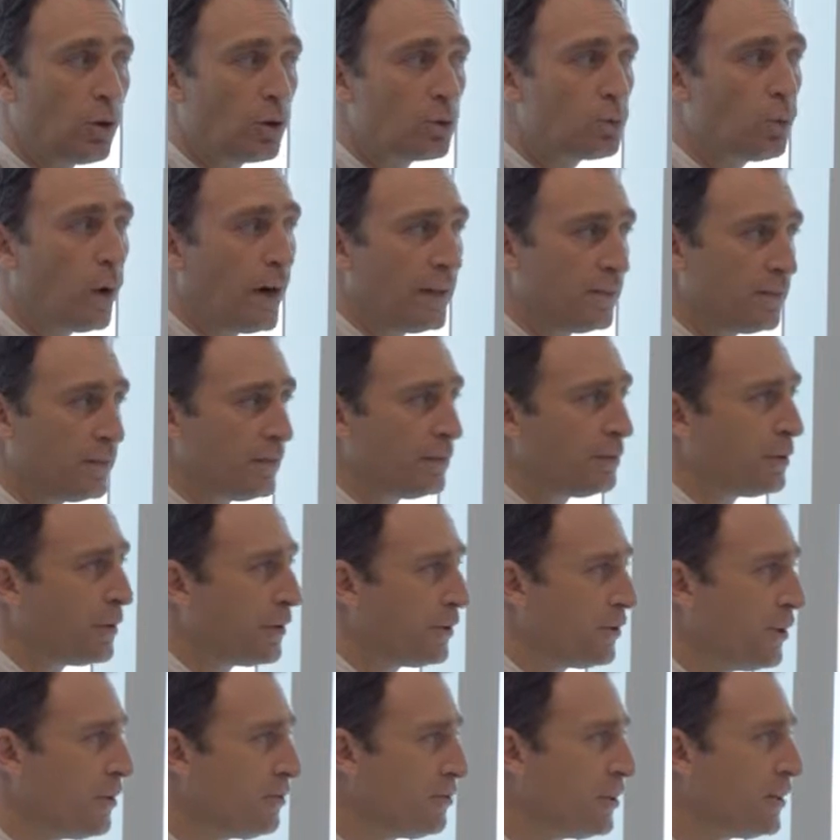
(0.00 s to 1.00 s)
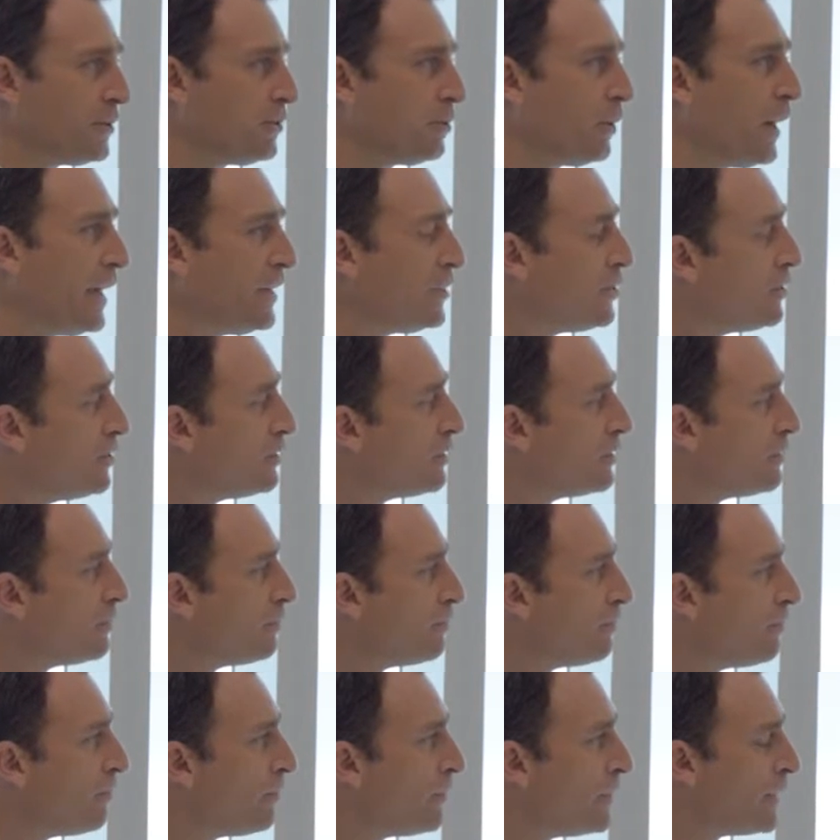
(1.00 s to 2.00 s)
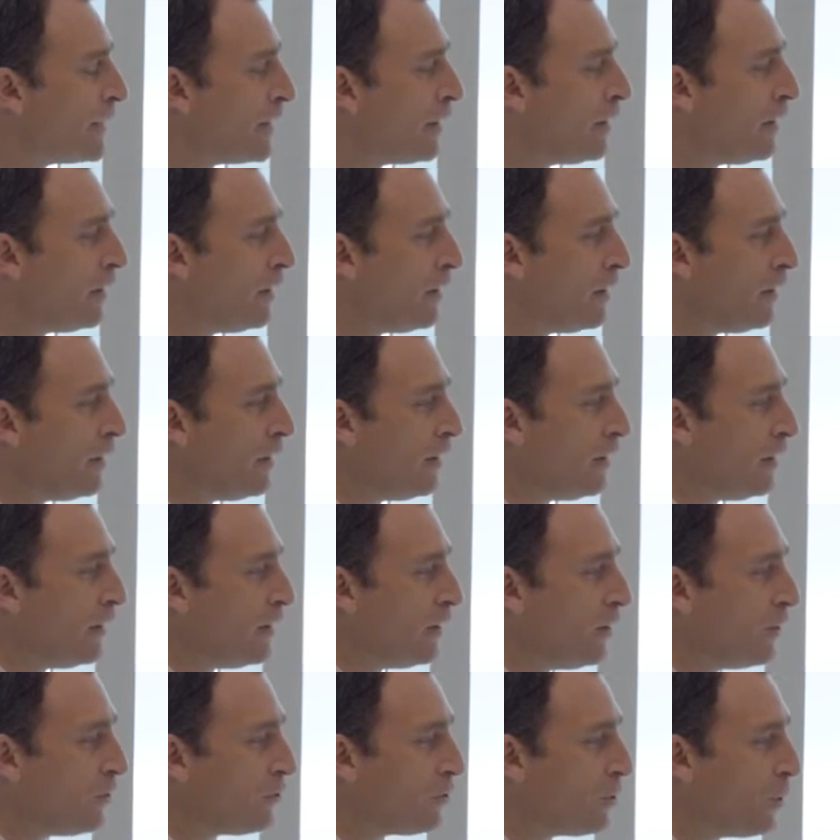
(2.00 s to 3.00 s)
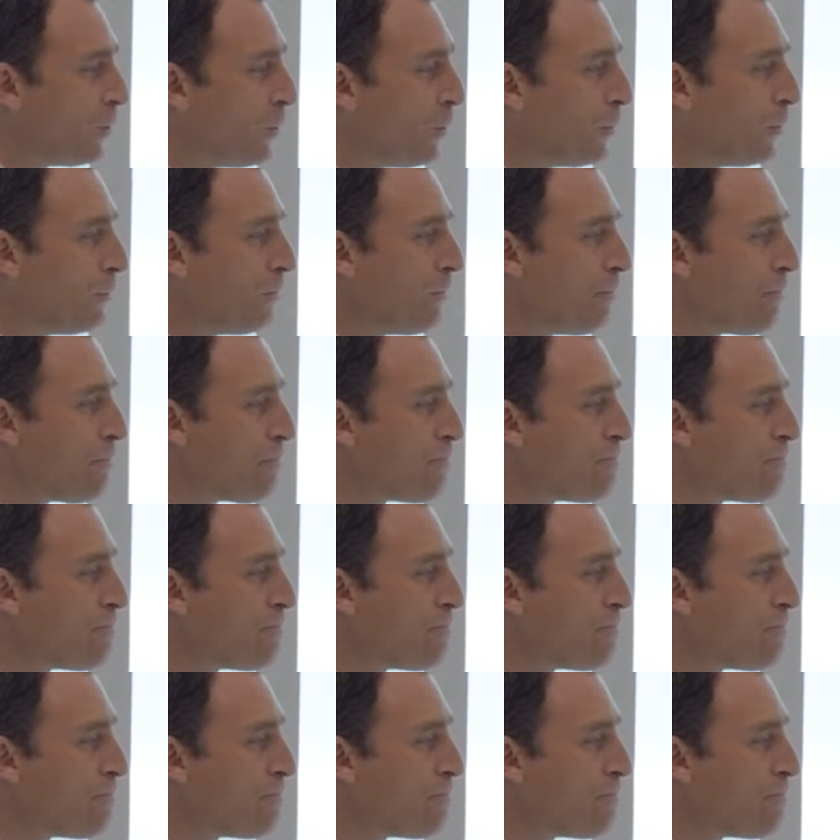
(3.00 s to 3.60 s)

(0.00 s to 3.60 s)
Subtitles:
old one for this situation? So,